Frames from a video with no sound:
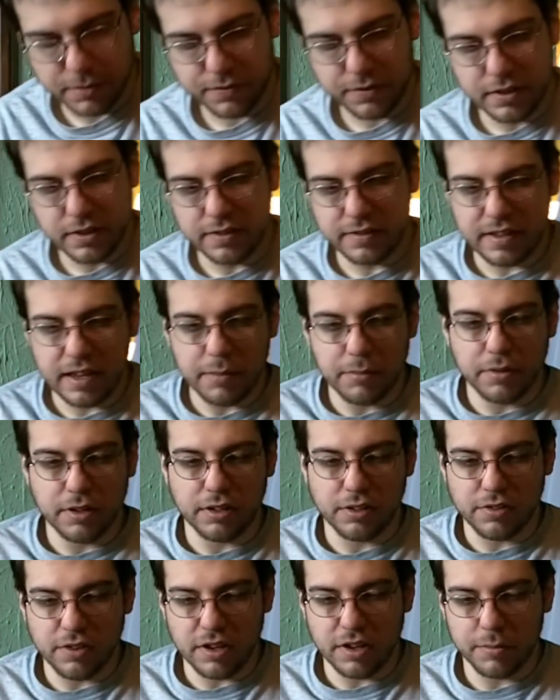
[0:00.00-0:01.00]
But for this time,
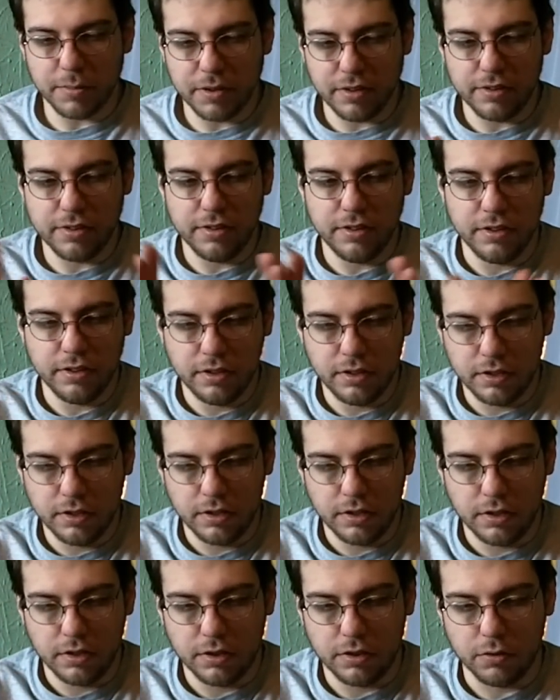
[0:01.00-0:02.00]
we're going to talk about
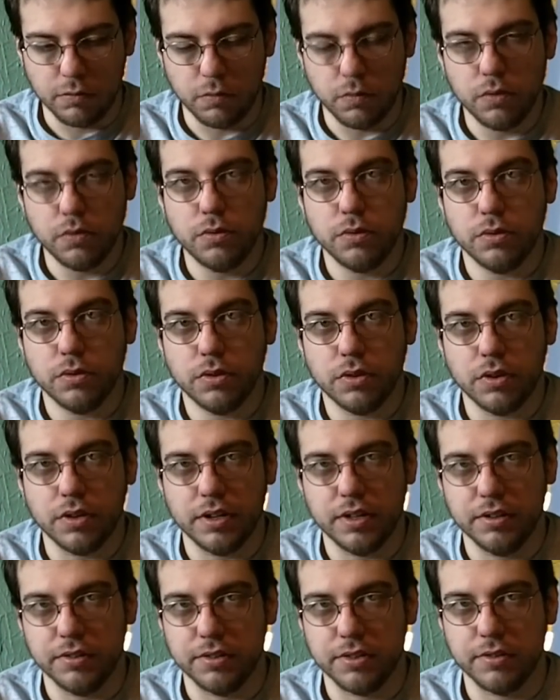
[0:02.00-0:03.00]
the Woo
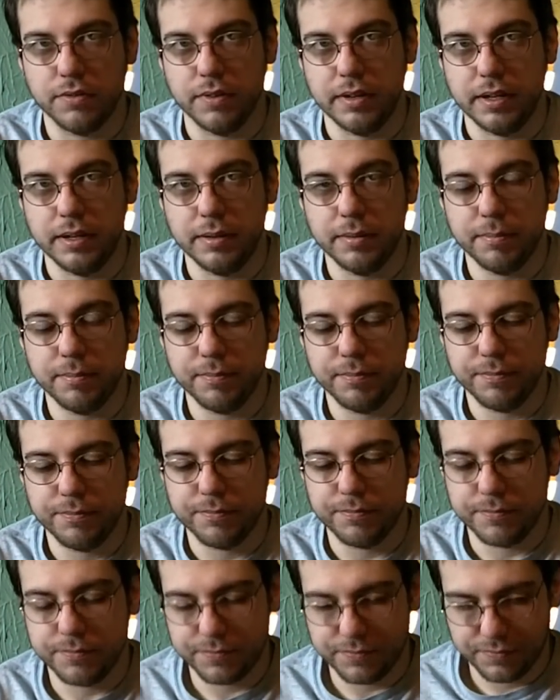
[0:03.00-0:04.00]
Audio 3,
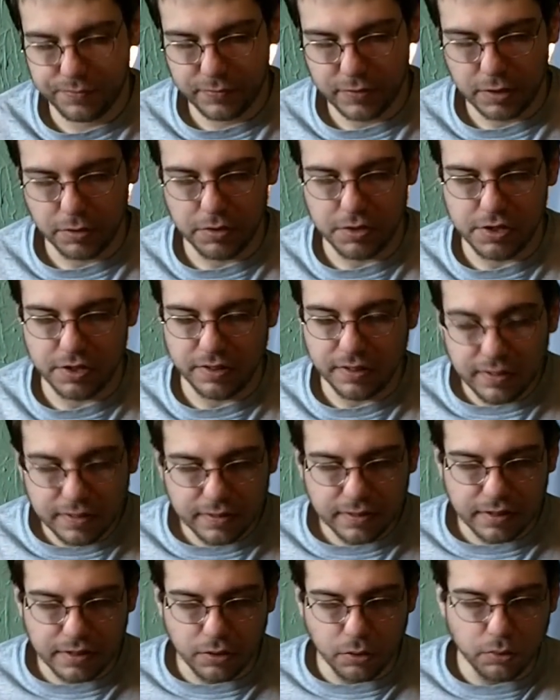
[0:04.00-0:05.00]
which
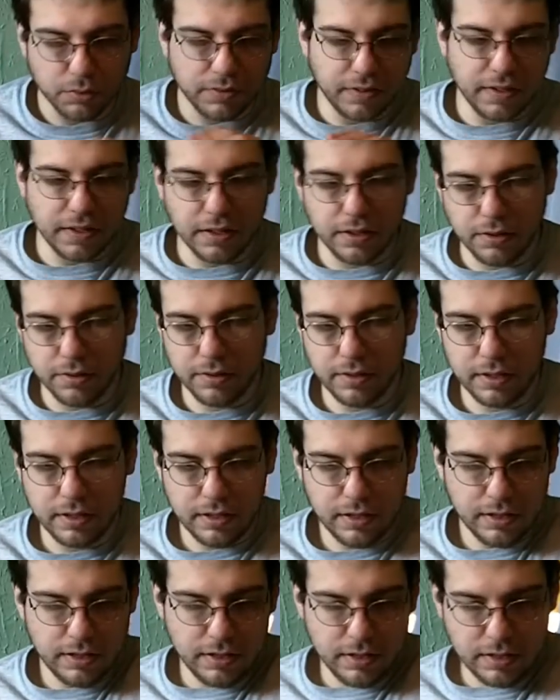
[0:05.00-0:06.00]
is an OTL
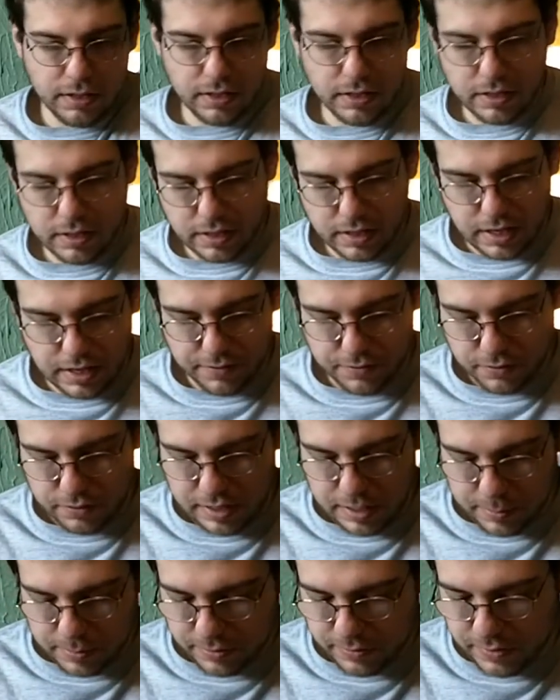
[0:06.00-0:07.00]

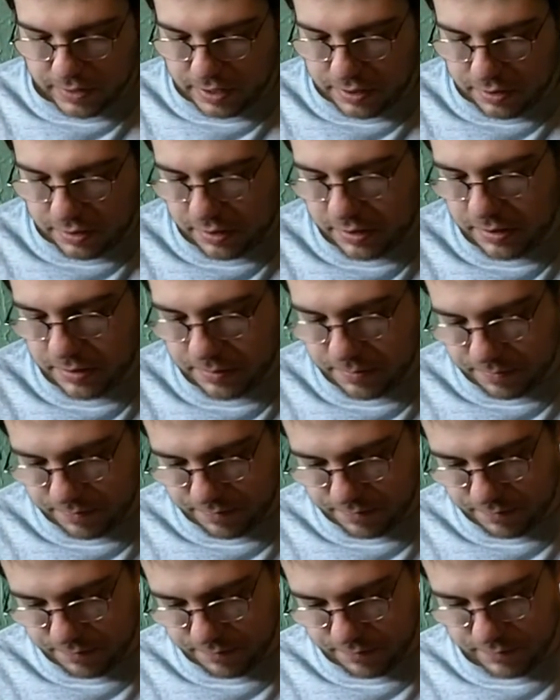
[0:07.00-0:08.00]
headphone amplifier
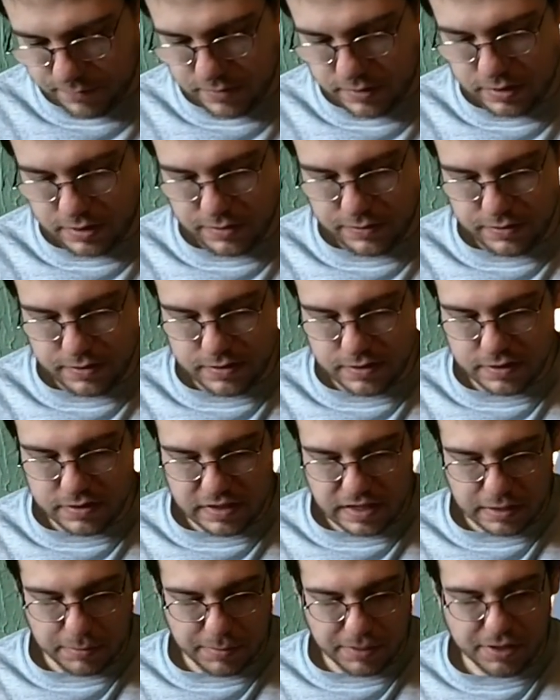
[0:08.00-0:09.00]

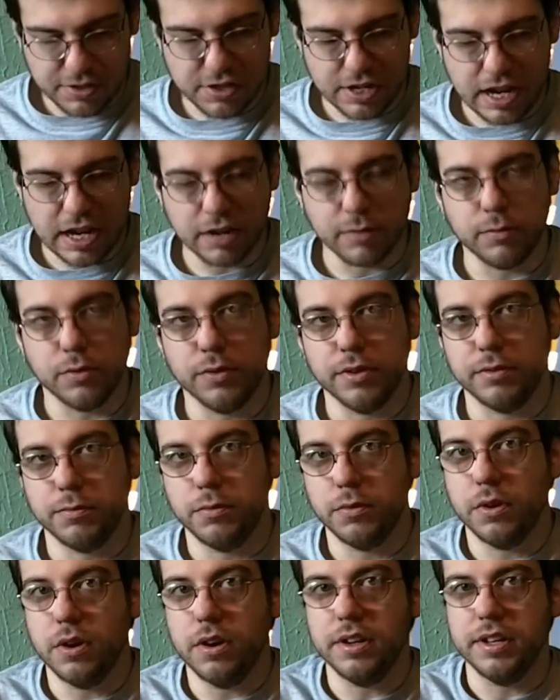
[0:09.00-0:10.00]
designed by Jack Woo
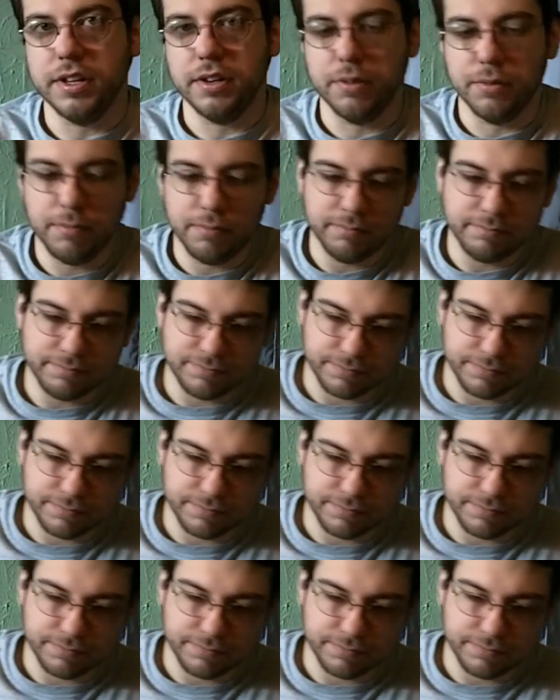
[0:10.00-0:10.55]
at Woo Audio.